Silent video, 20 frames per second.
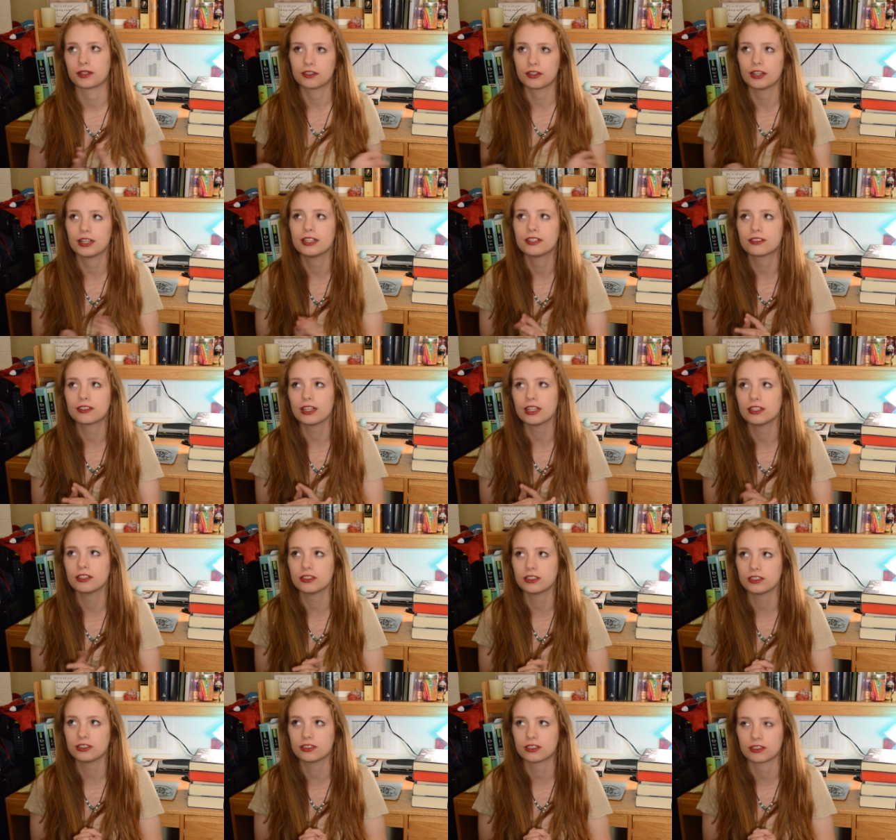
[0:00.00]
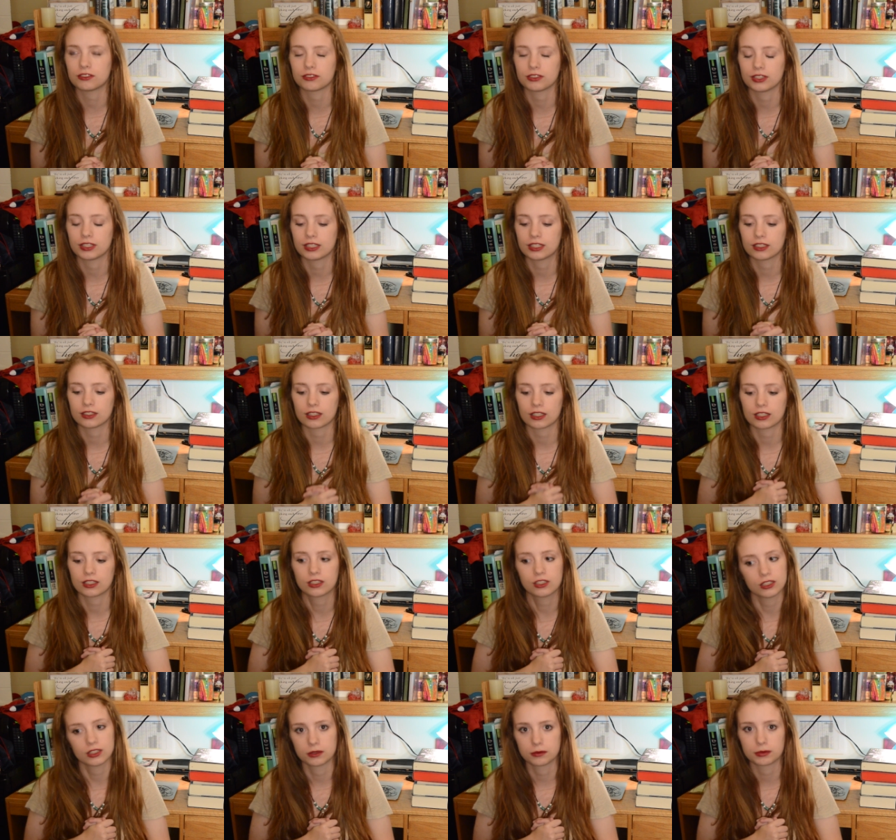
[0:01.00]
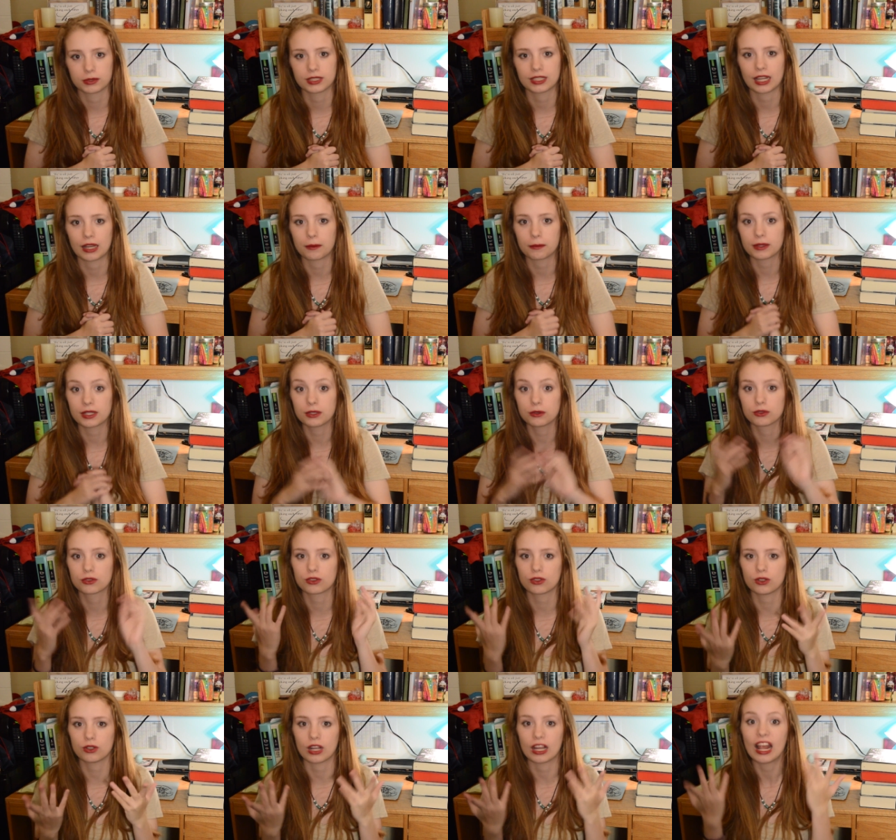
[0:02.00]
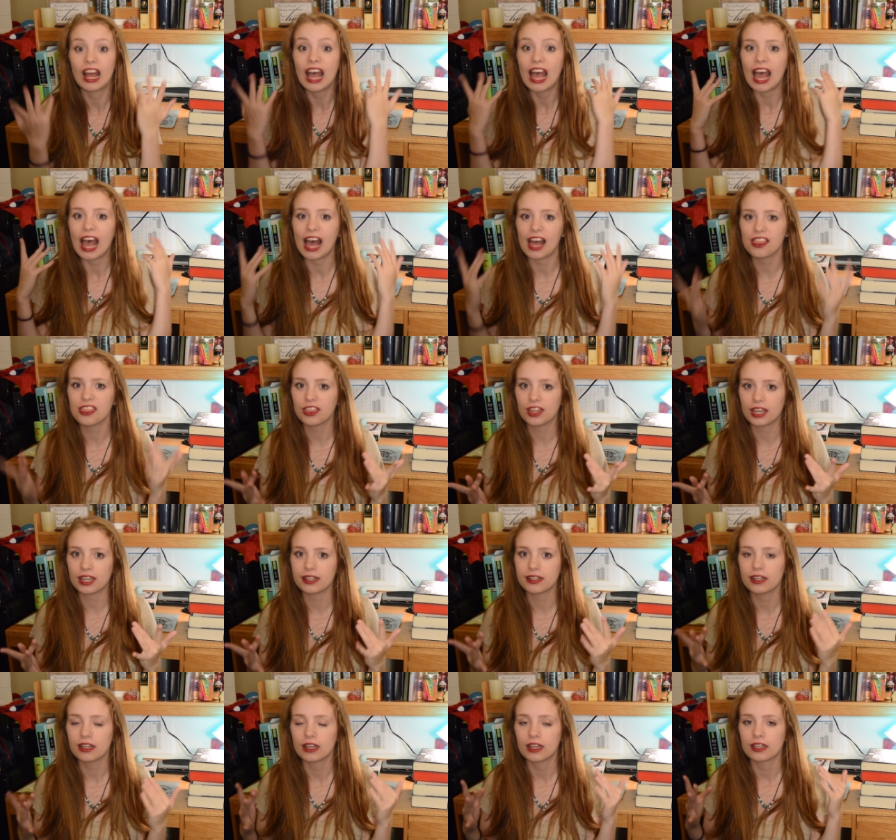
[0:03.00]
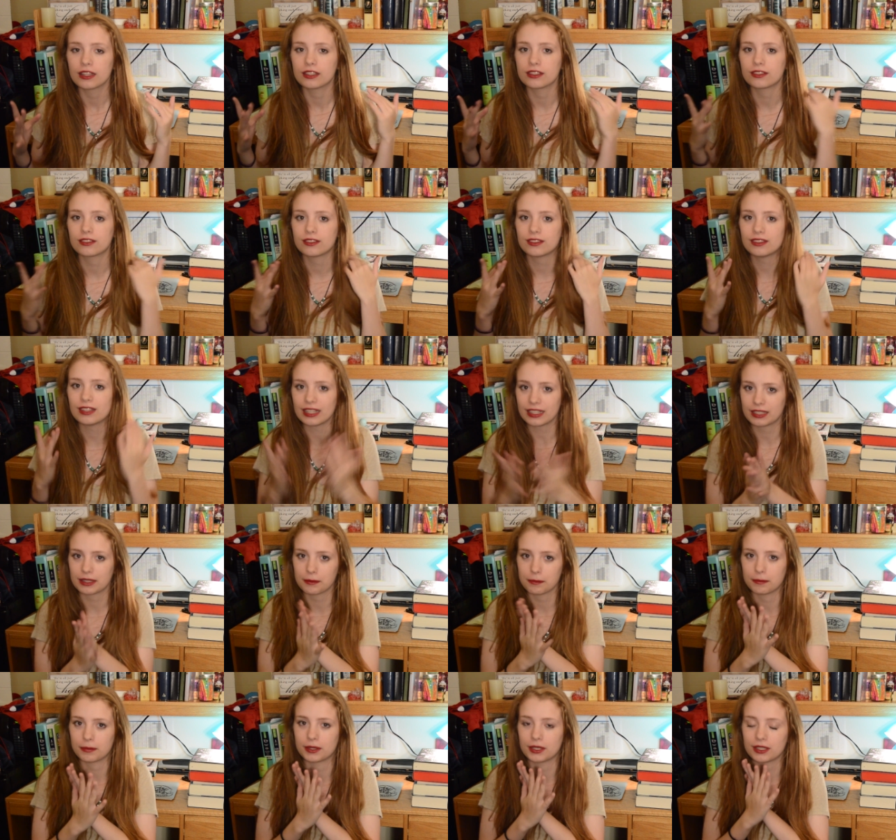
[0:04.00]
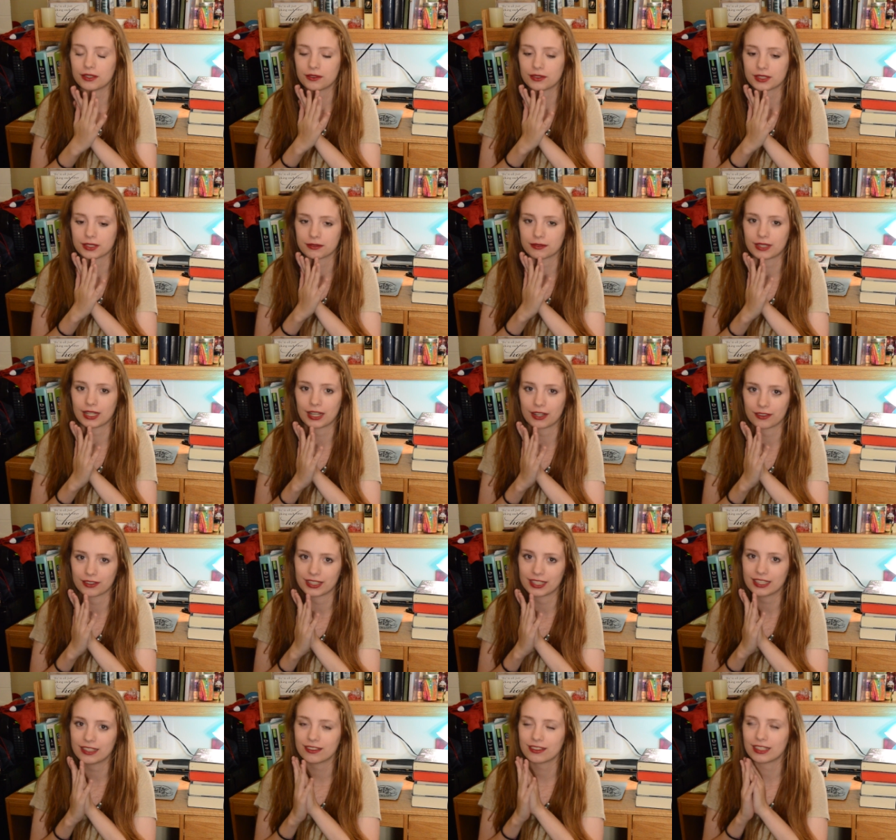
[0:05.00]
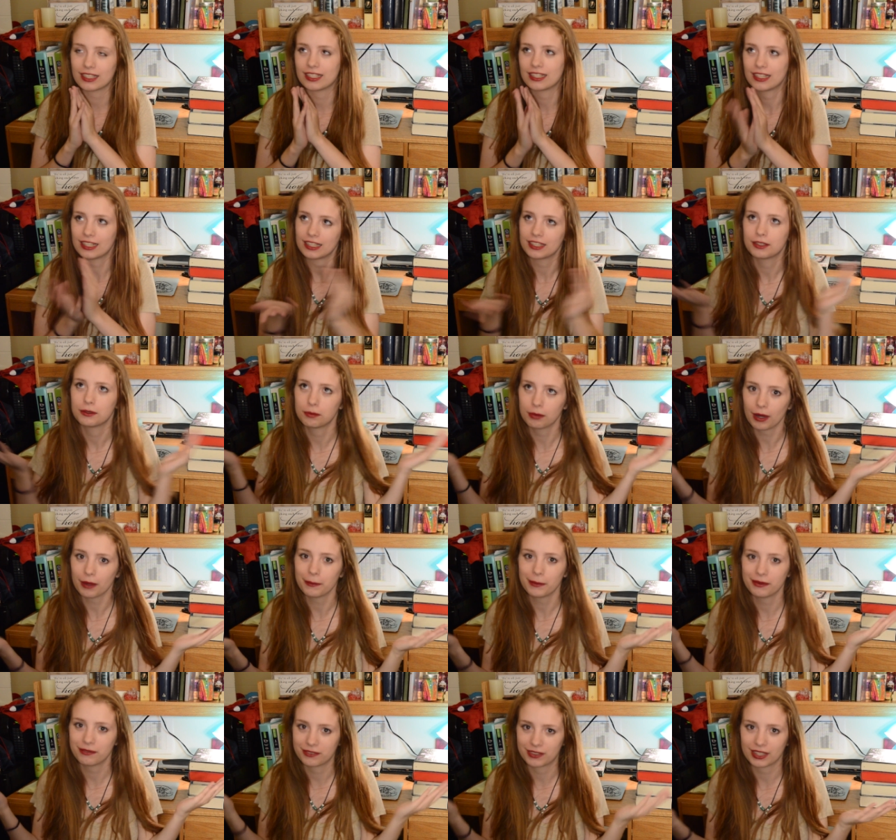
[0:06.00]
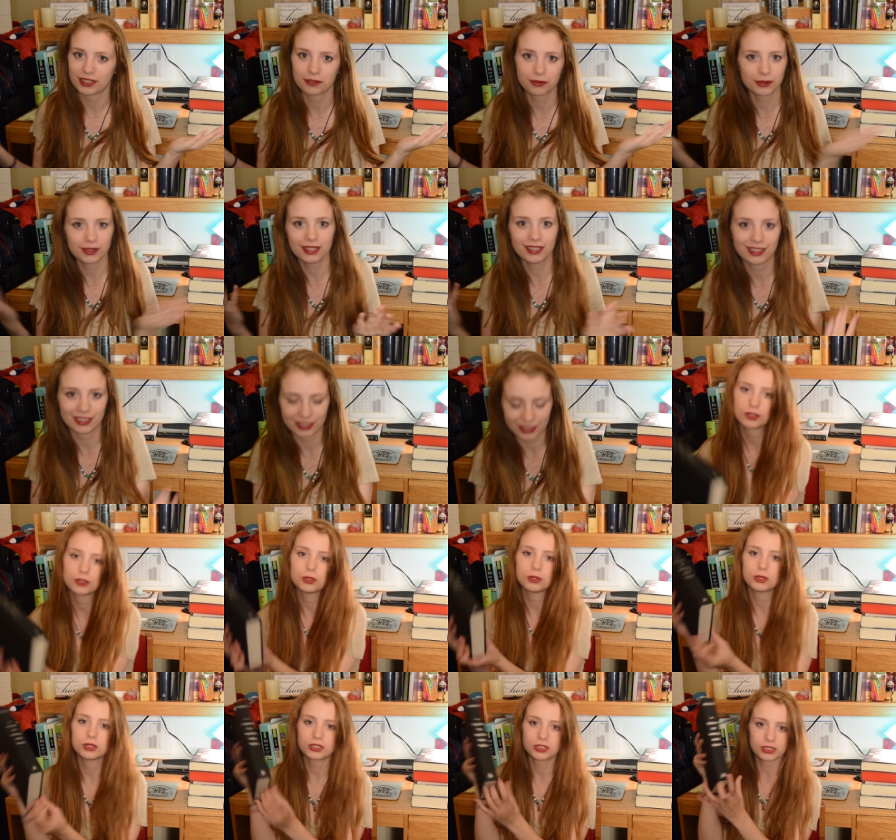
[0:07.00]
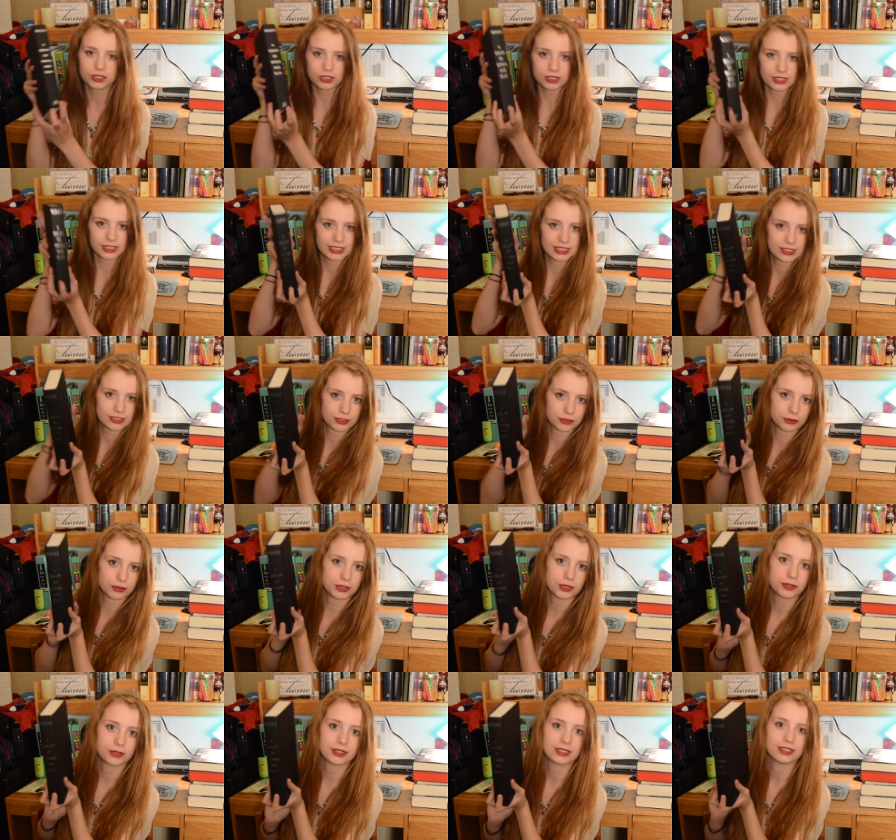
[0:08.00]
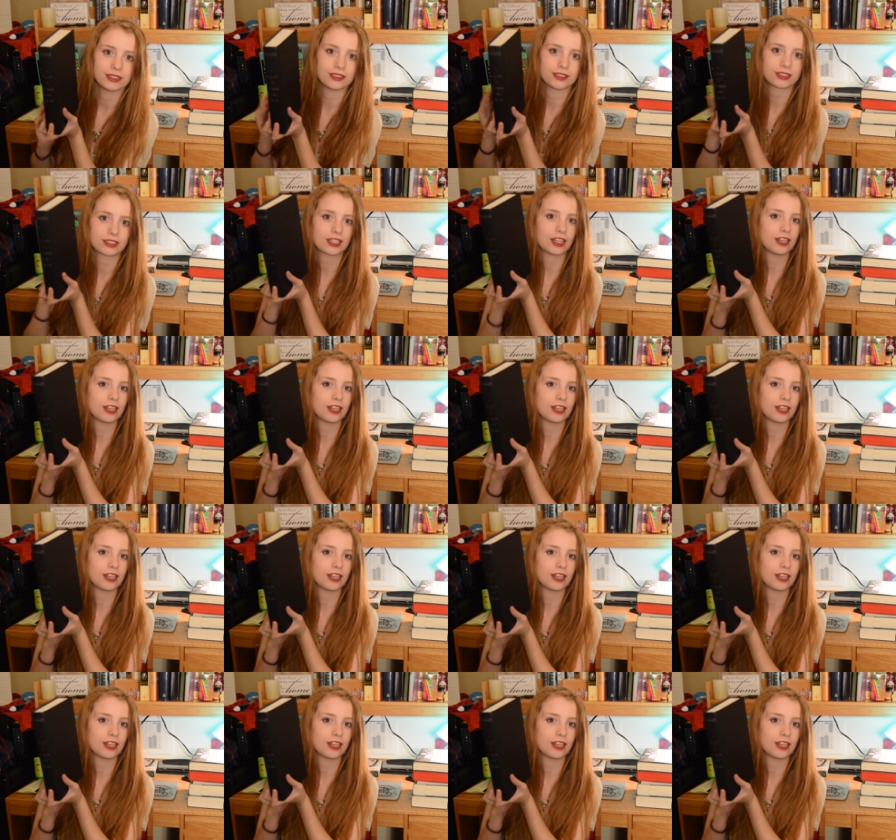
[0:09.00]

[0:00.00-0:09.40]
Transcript: grades kind of took a suffering because I couldn't put it down, but it was so good. And then the second book, which I'm counting is in it, you probably guessed what it is. Court of Wings and Ruins, the